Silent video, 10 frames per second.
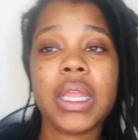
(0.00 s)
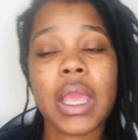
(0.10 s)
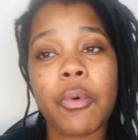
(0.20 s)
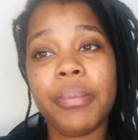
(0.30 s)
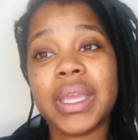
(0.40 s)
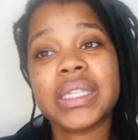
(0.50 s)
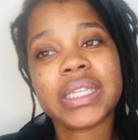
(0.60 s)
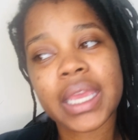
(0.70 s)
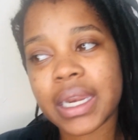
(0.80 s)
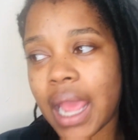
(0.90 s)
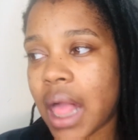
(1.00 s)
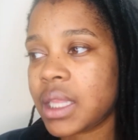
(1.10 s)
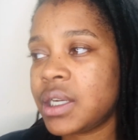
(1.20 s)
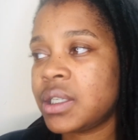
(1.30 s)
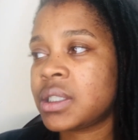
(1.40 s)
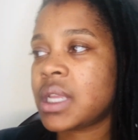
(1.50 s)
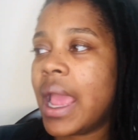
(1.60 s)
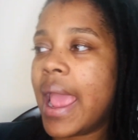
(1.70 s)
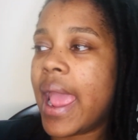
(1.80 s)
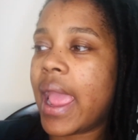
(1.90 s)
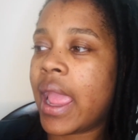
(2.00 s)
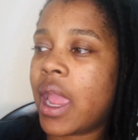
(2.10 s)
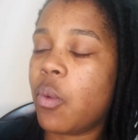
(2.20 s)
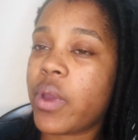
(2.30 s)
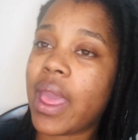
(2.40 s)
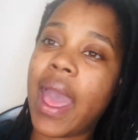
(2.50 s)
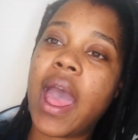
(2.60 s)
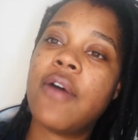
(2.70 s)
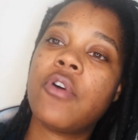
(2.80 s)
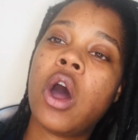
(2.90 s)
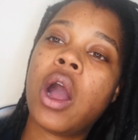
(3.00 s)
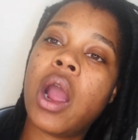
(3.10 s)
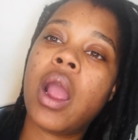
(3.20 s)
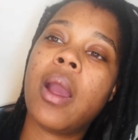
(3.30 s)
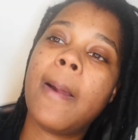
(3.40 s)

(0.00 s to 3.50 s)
It will be $10. And we have our